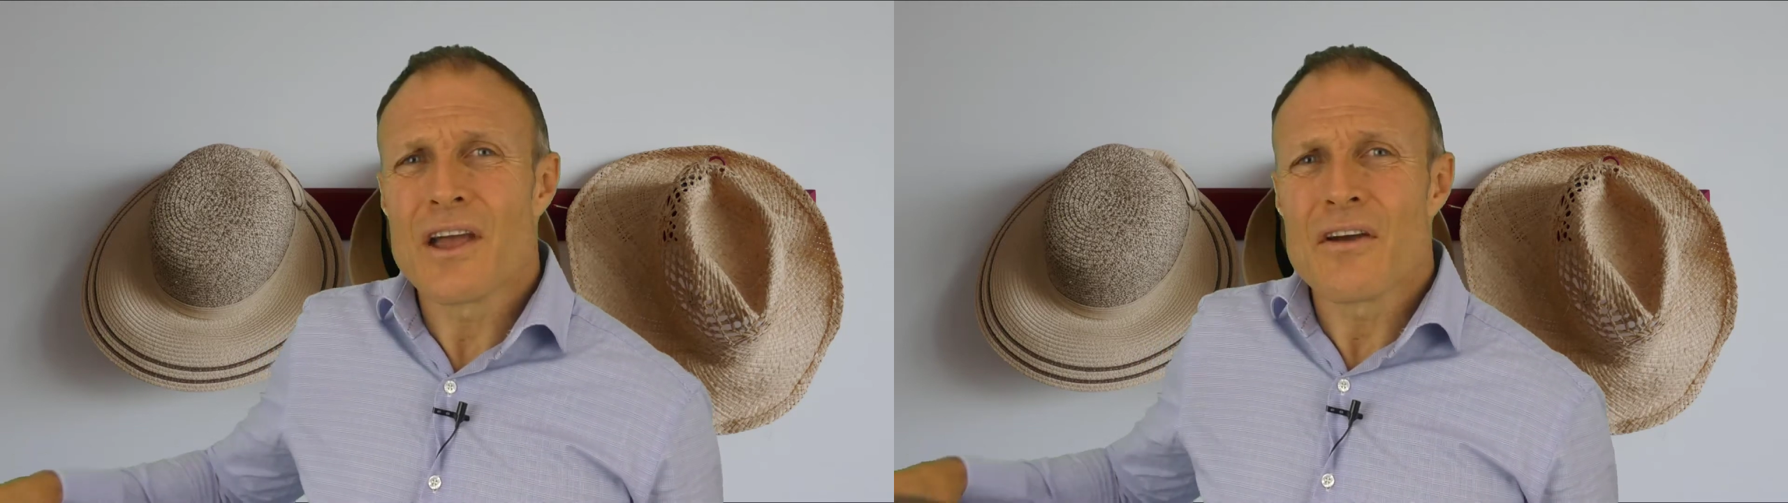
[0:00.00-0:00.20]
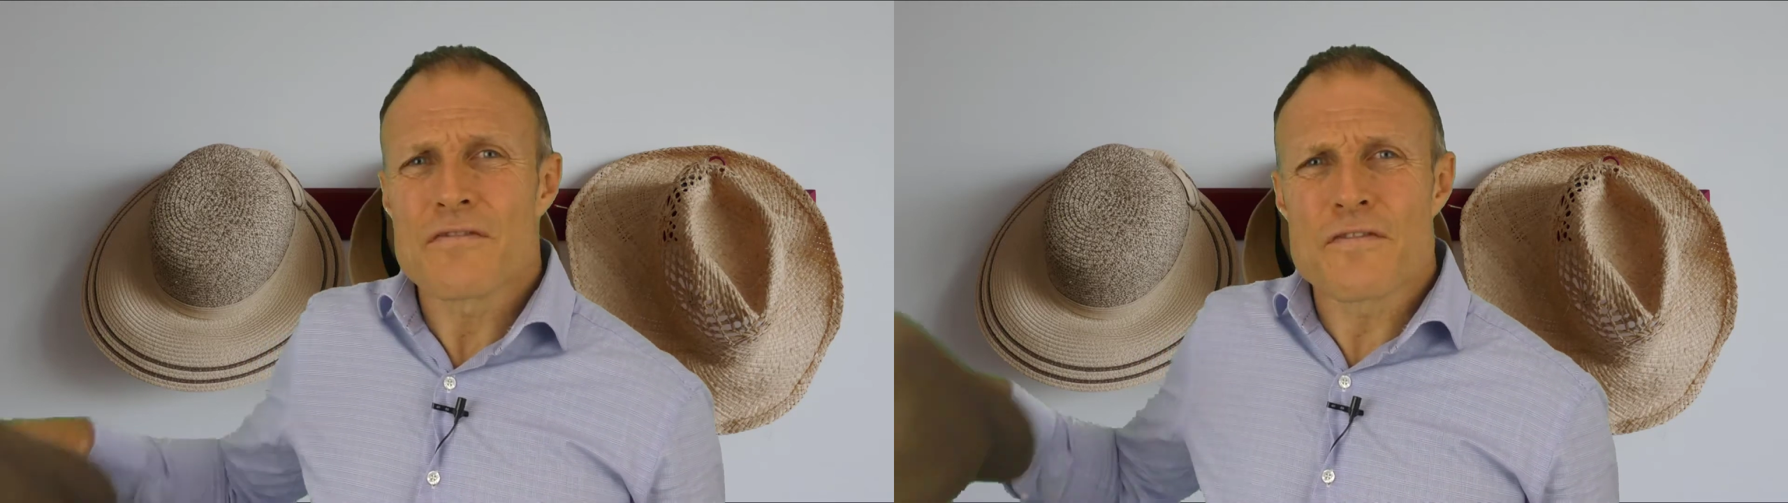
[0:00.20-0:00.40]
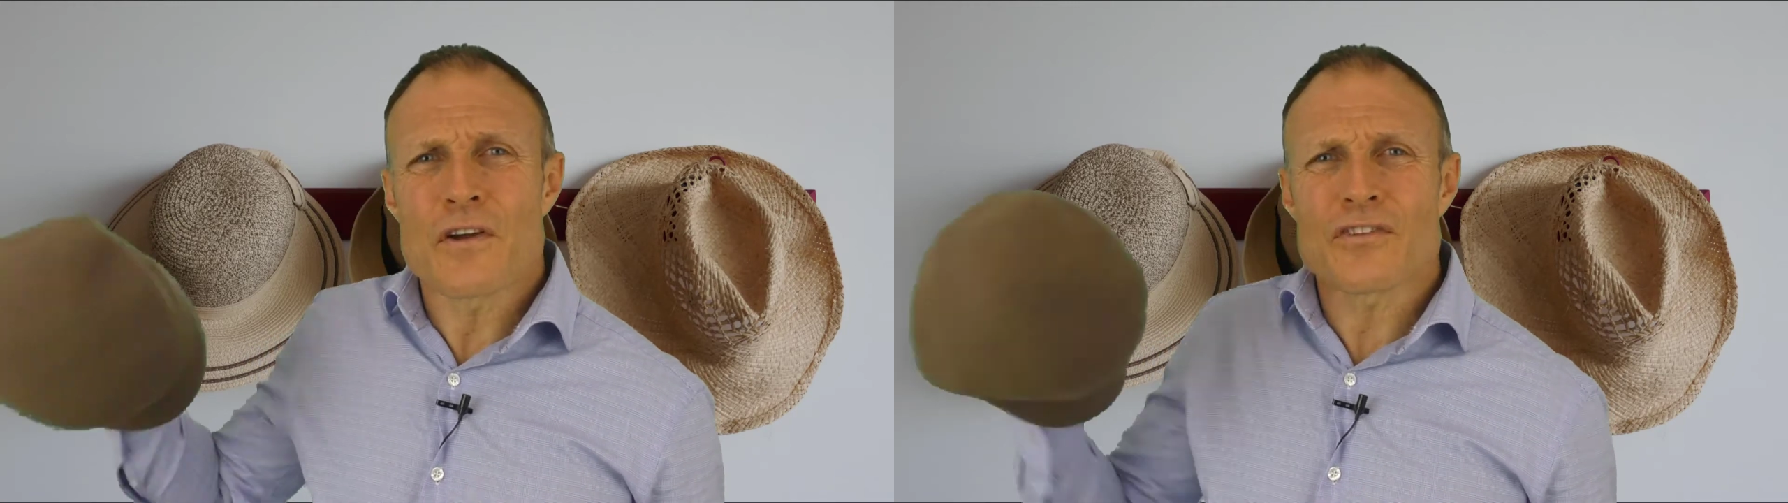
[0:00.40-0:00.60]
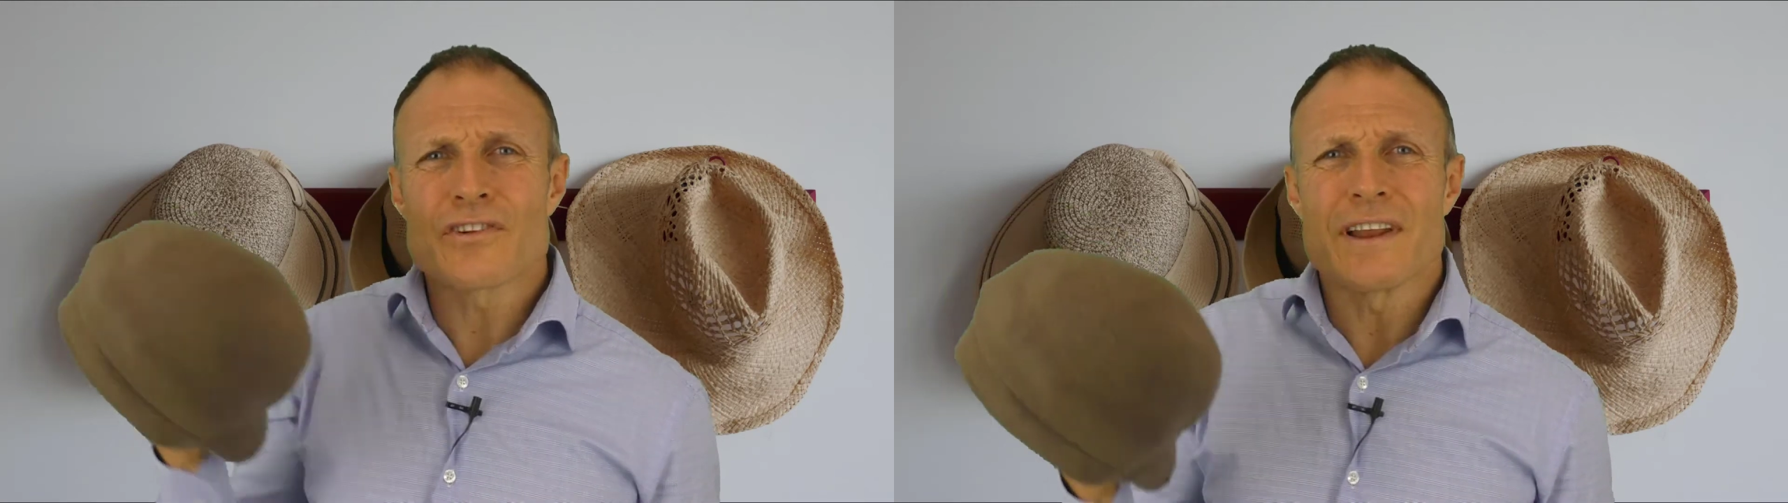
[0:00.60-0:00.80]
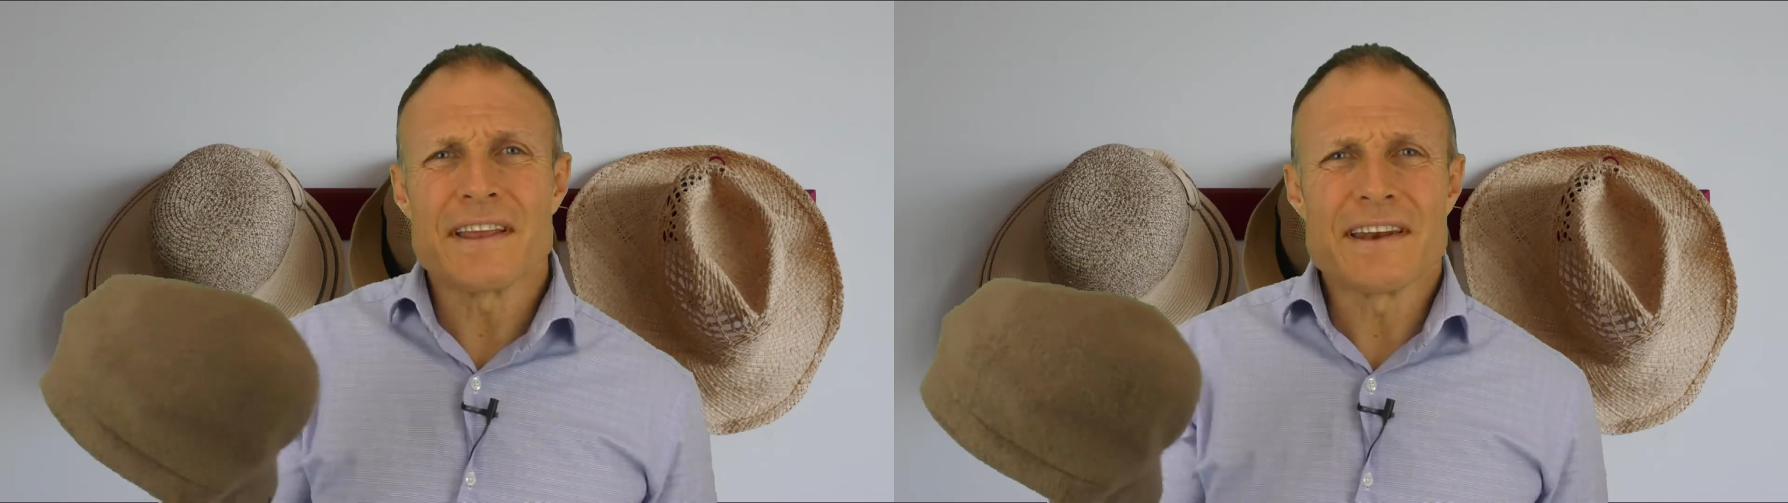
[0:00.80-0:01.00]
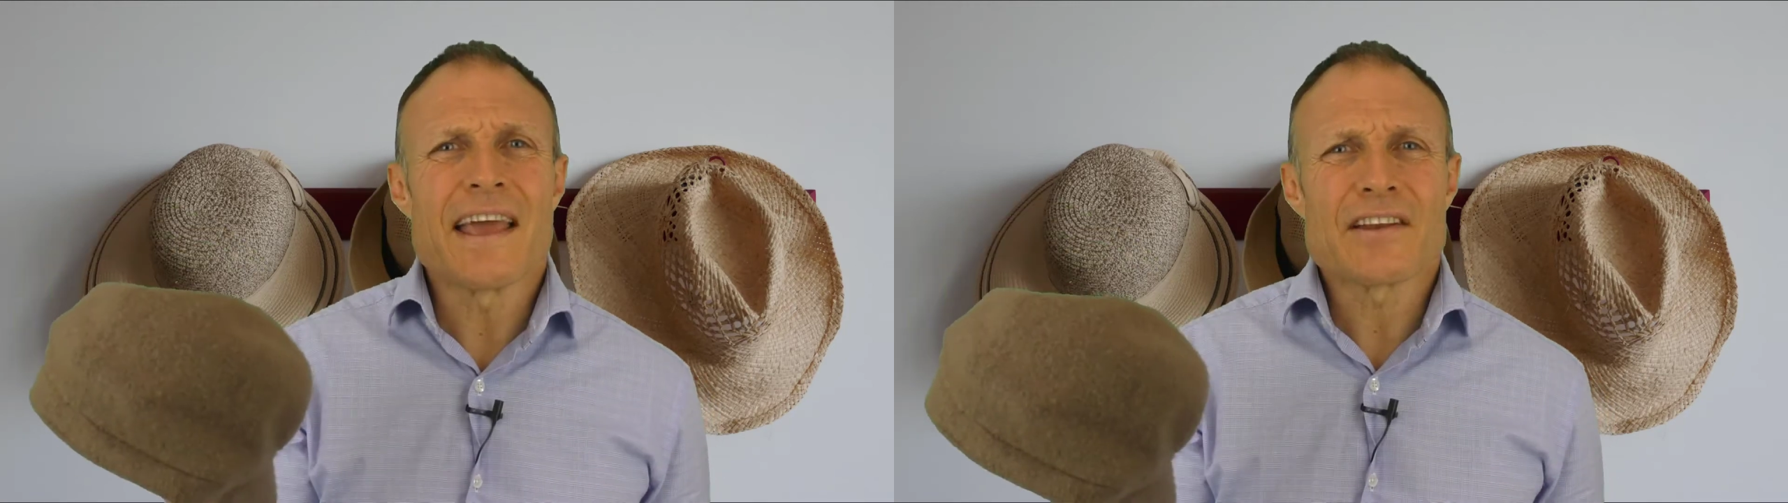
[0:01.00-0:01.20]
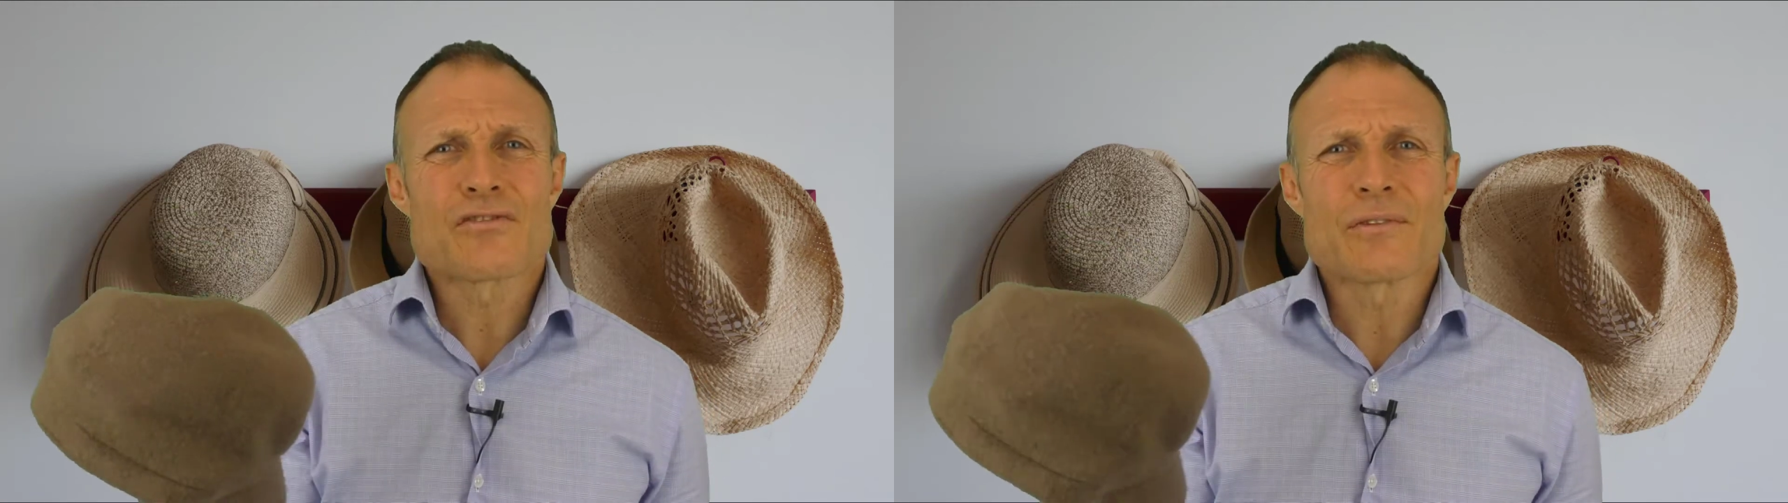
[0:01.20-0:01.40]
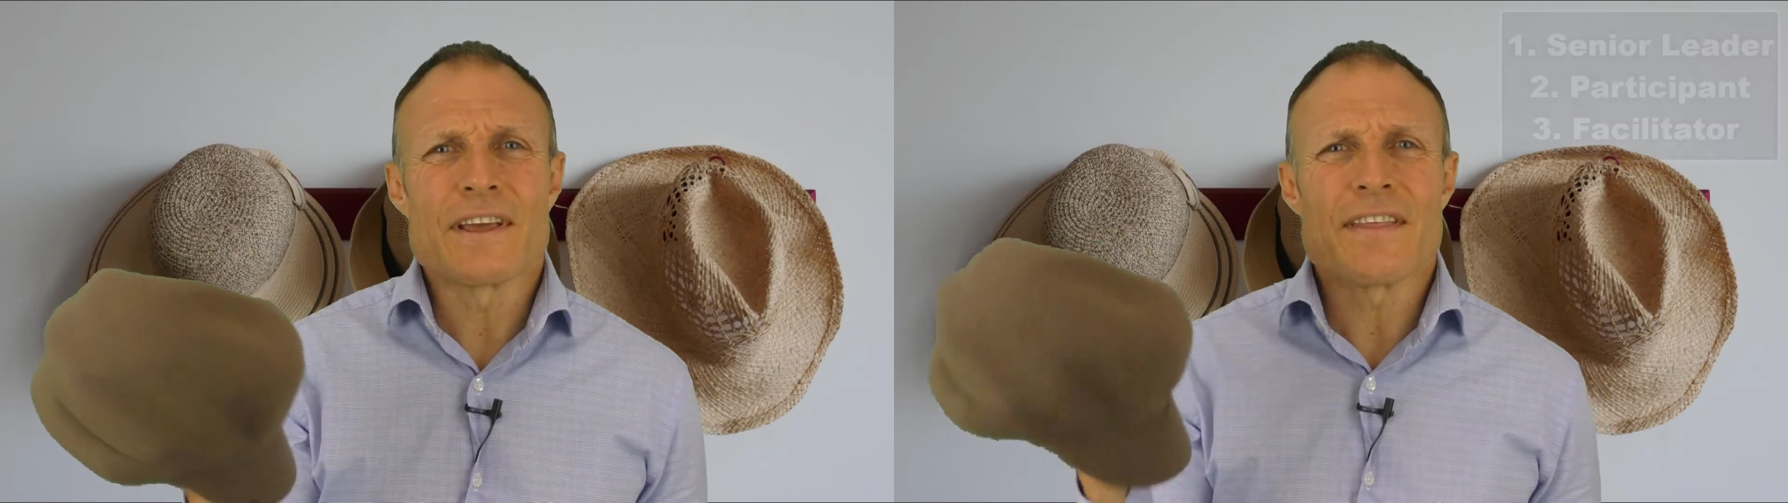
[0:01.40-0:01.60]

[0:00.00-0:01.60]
Firstly, and naturally,